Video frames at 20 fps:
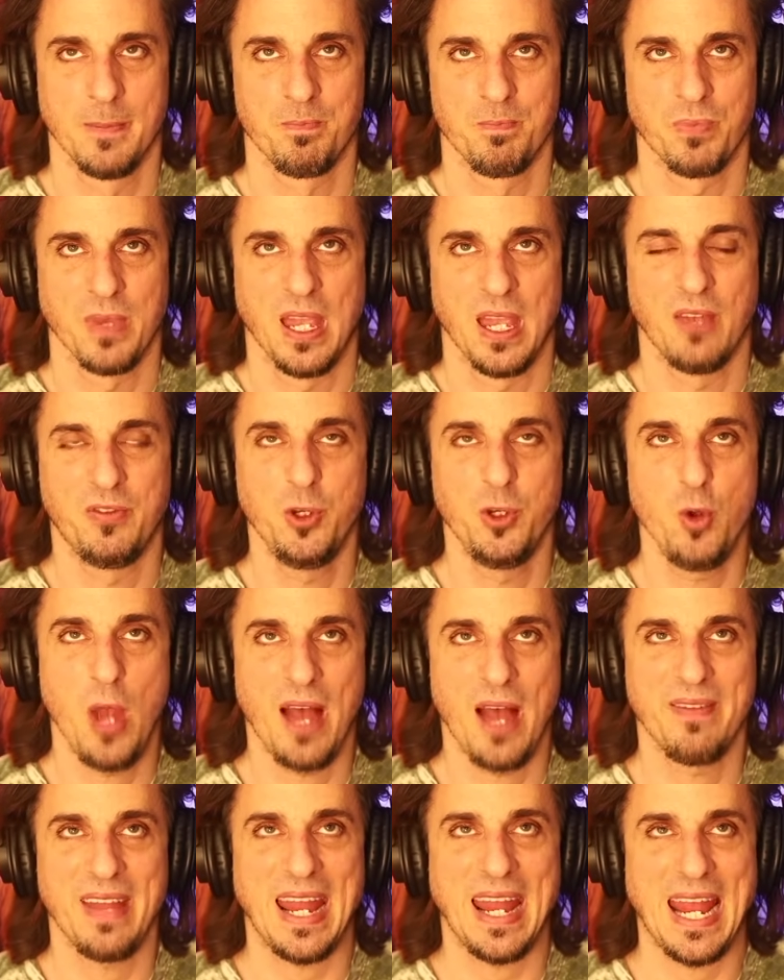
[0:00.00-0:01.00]
If you
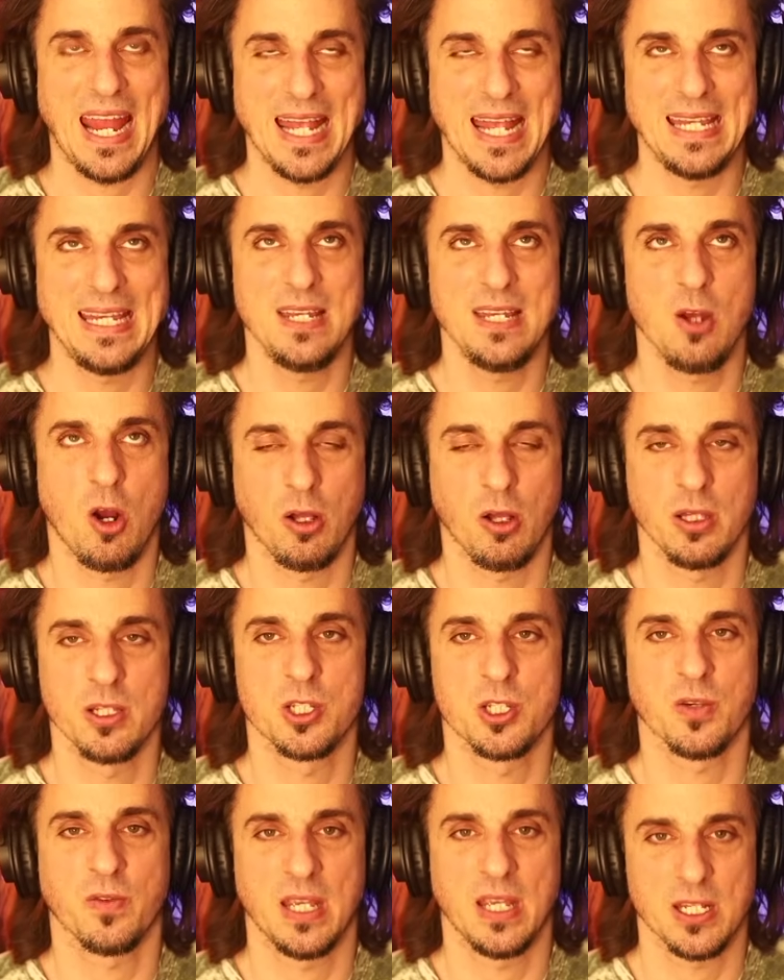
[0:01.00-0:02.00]
have any knowledge
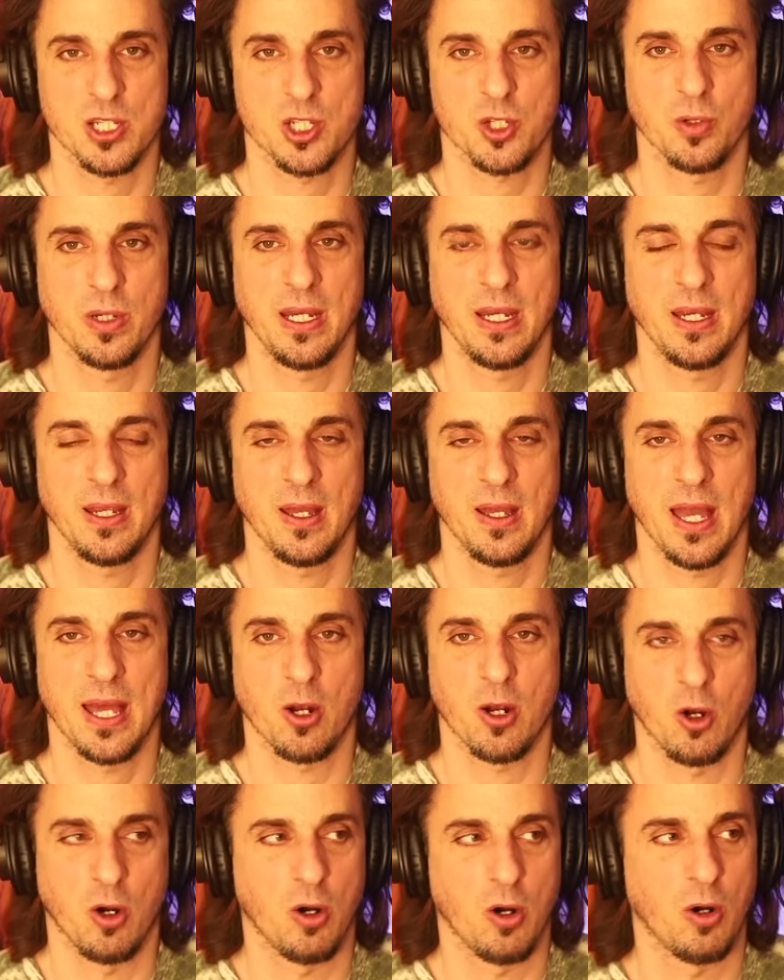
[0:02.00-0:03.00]
of history at
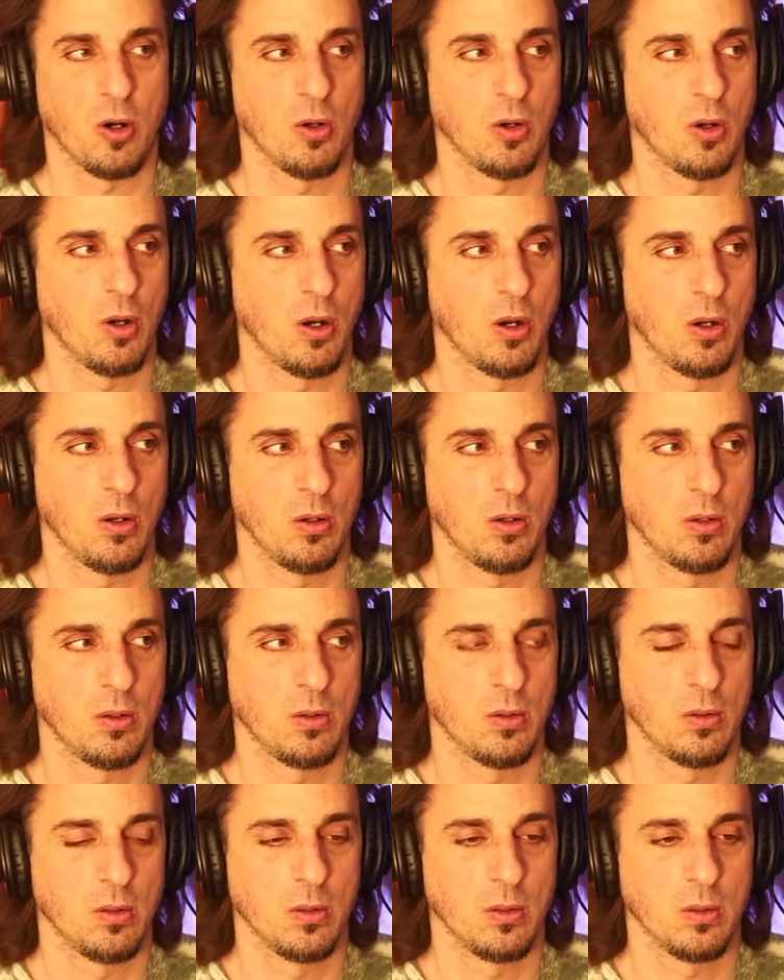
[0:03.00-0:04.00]
all
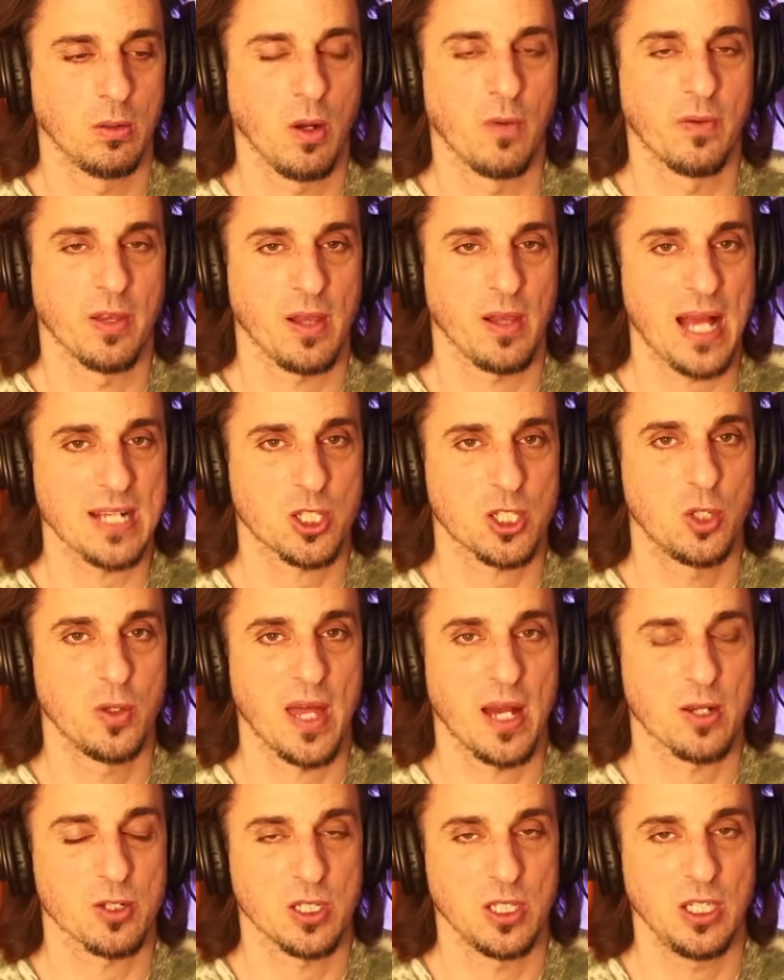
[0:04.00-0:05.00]
over the last
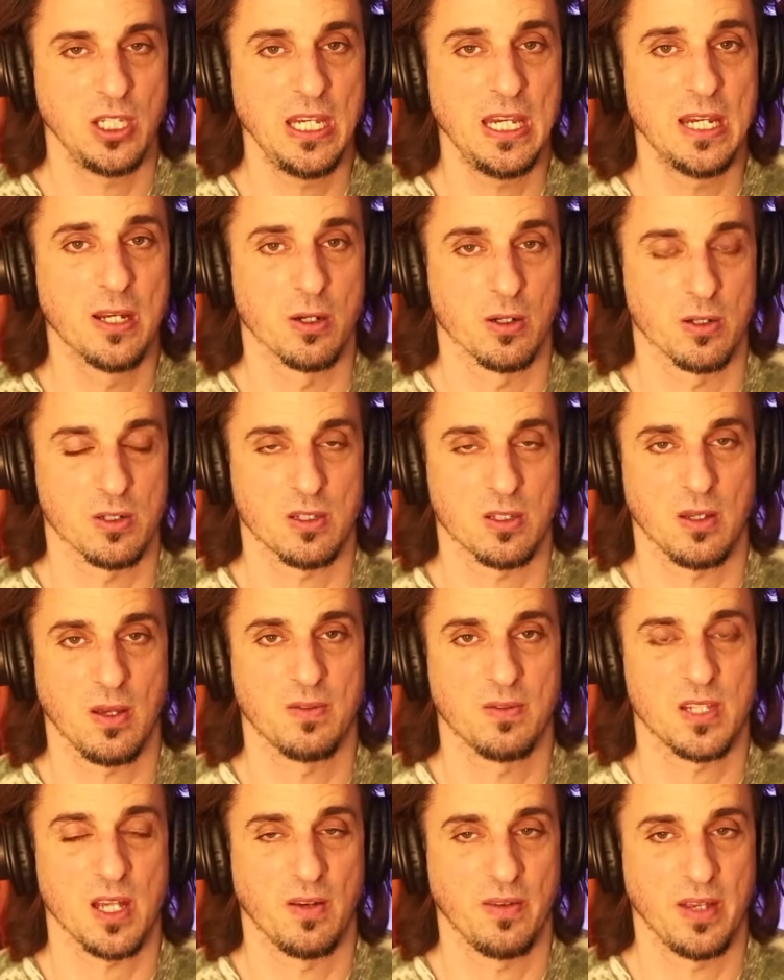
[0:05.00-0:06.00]
2,000 years of
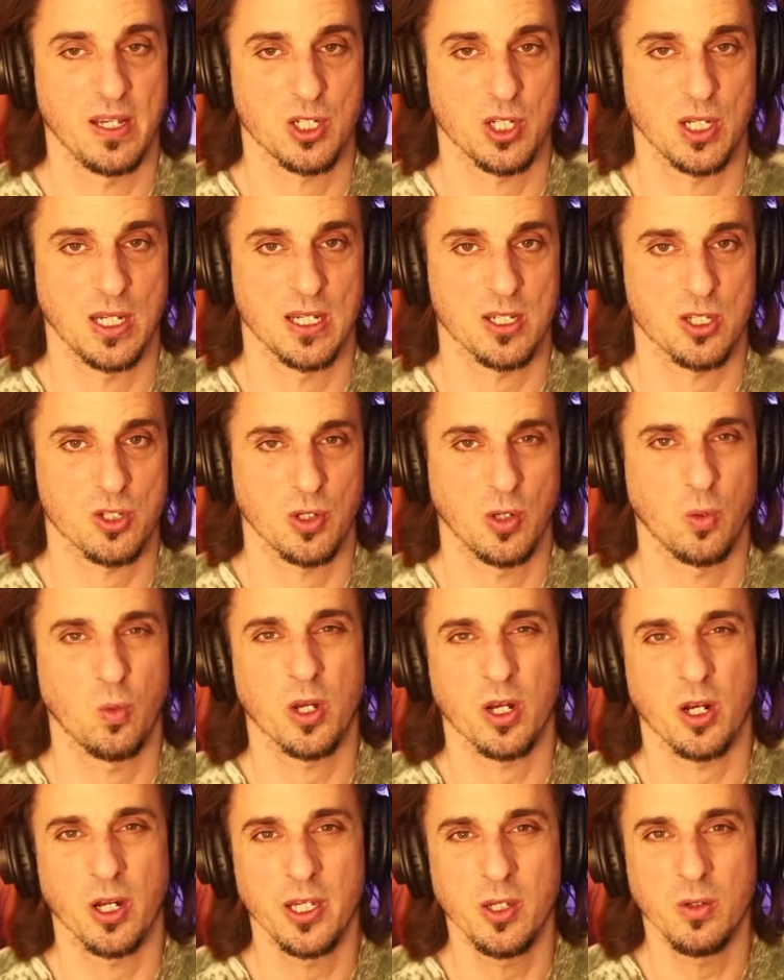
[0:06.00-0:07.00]
salvation history, what
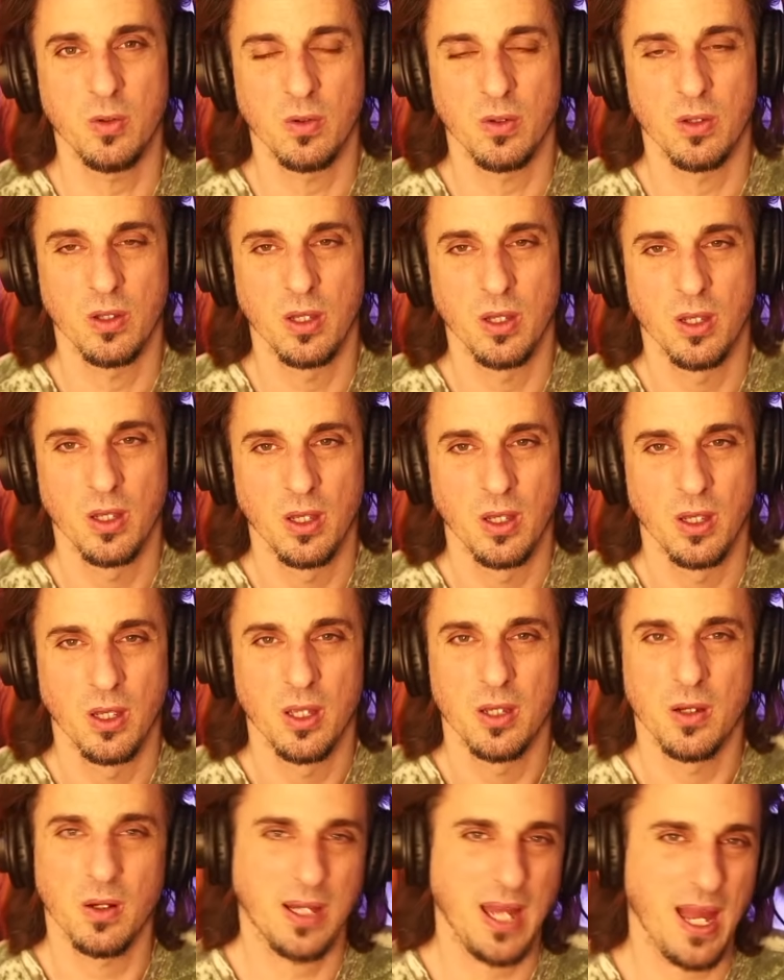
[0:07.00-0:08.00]
are you?
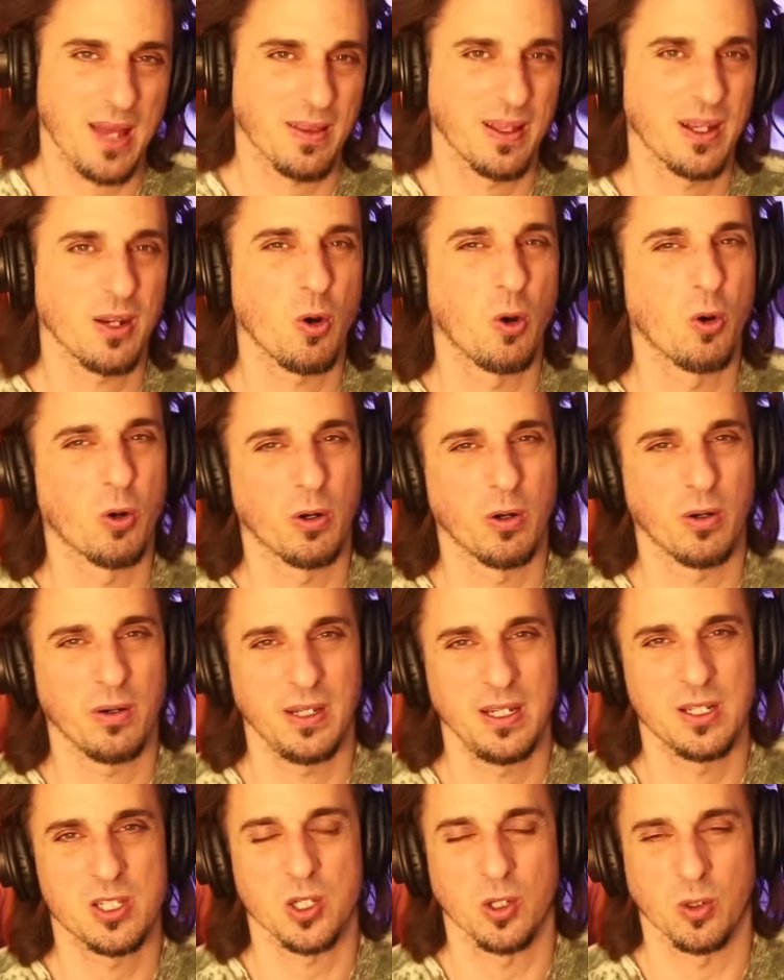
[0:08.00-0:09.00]
You're Catholic or
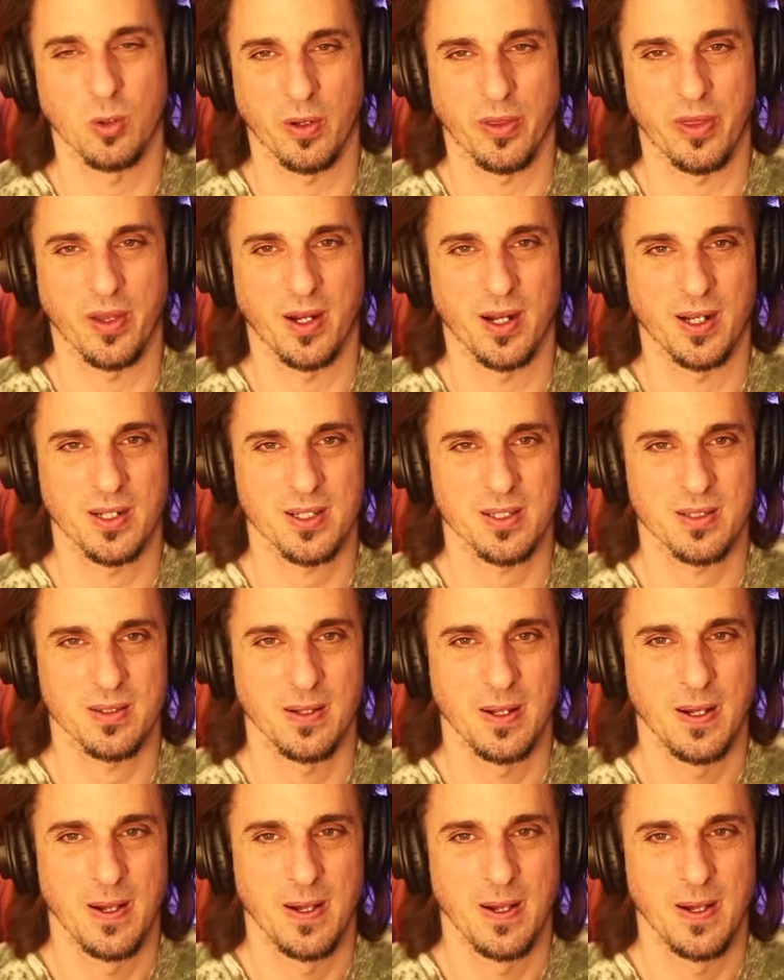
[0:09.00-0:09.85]
Eastern Orthodox.